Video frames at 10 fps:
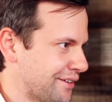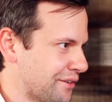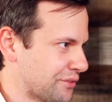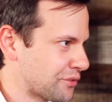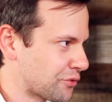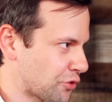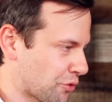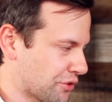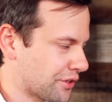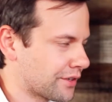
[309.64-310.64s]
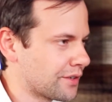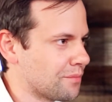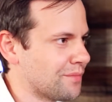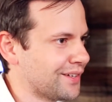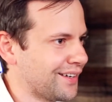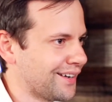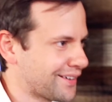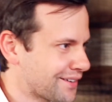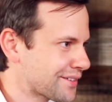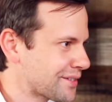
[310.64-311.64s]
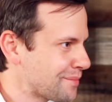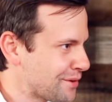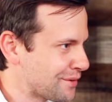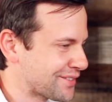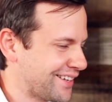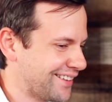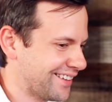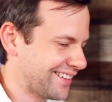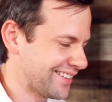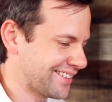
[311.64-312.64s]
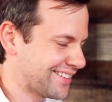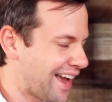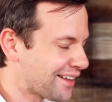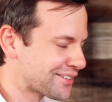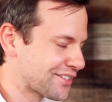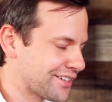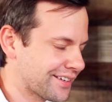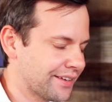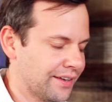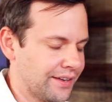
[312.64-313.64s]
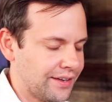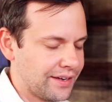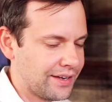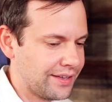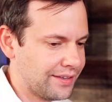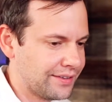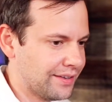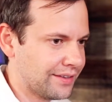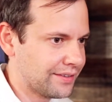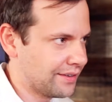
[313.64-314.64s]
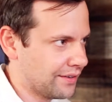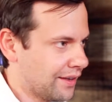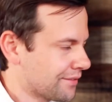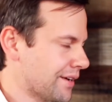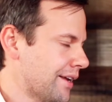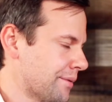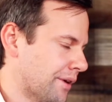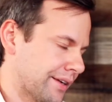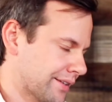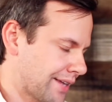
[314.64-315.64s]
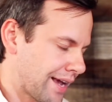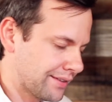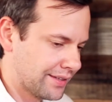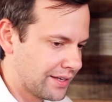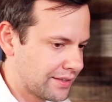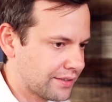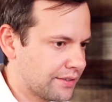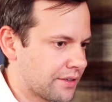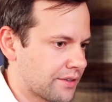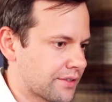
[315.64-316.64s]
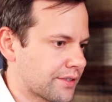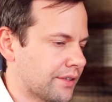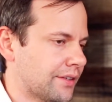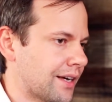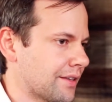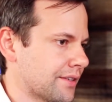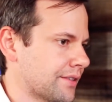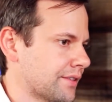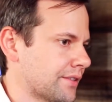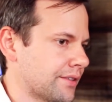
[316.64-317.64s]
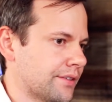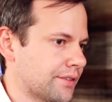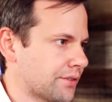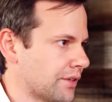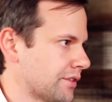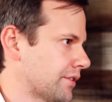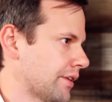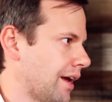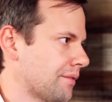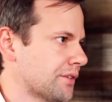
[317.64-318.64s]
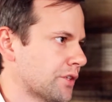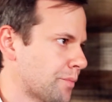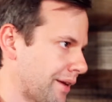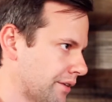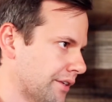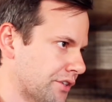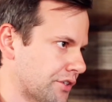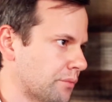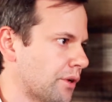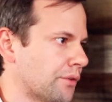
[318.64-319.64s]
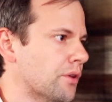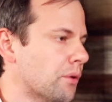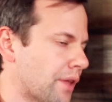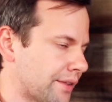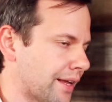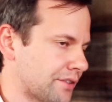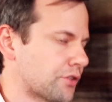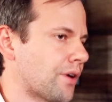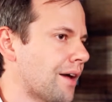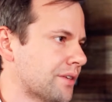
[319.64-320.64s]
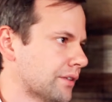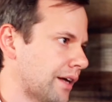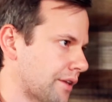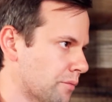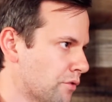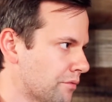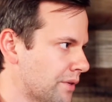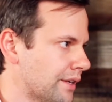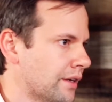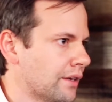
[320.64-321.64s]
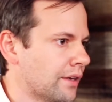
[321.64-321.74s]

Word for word: on short-term currency moves. I think that's challenging for anyone. Exactly. I think, you know, there's a lot of this is obviously speculation. We all know that that's driving a lot of the movement.